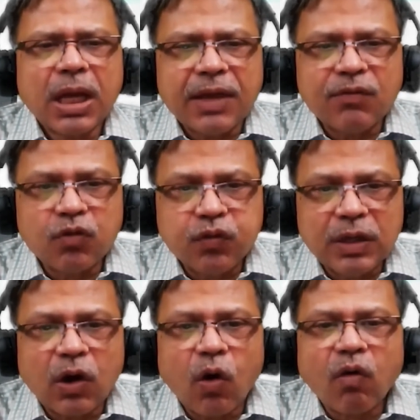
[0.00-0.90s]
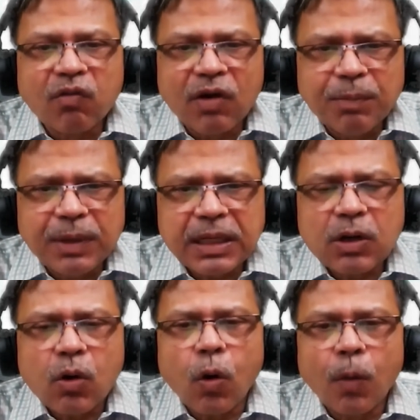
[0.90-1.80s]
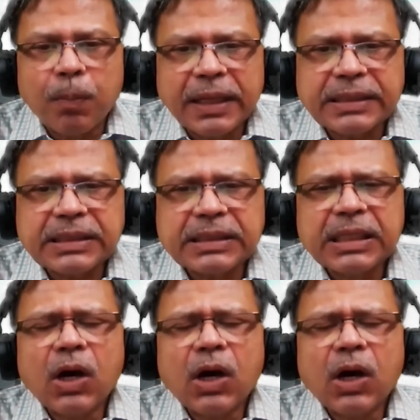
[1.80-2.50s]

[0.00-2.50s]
If you feel overwhelmed, hopeless,